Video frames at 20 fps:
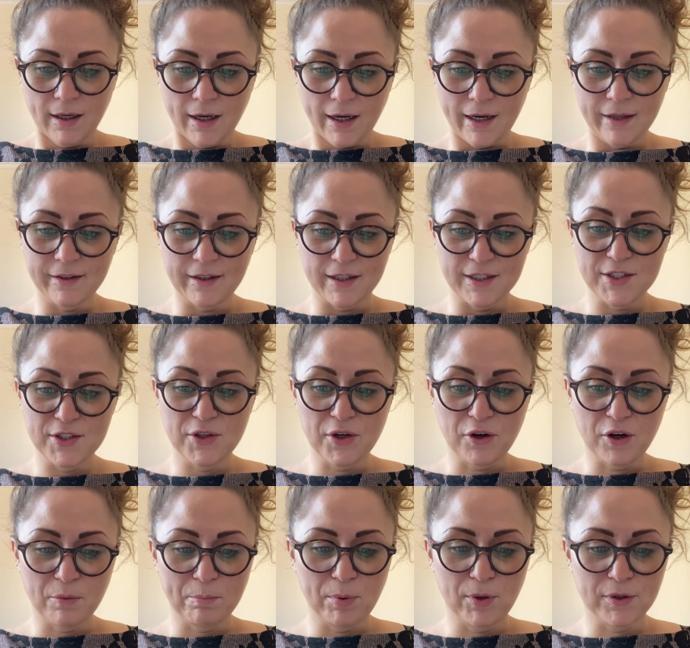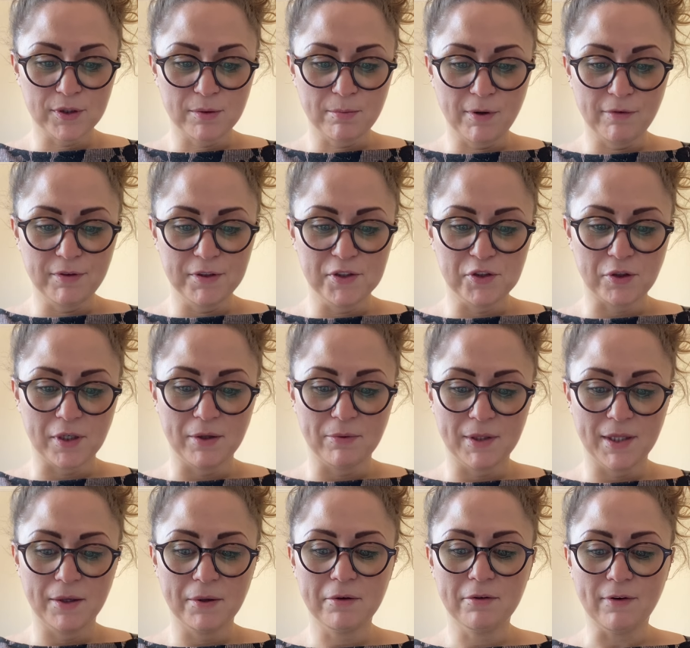and that the stork plucked them off the tree
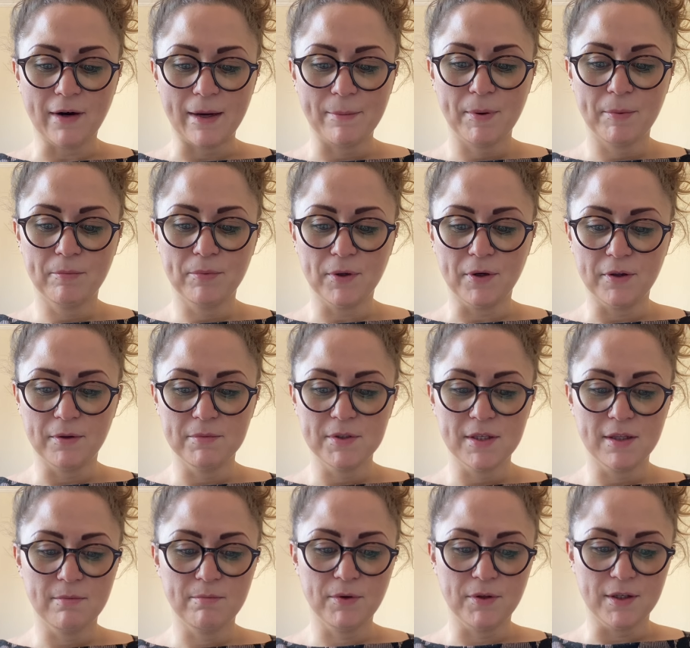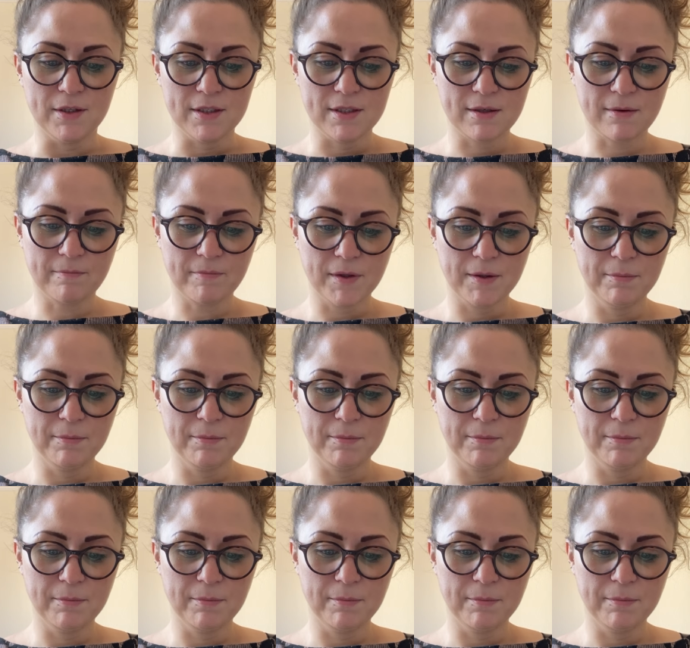when they were ripe and brought them to the mothers.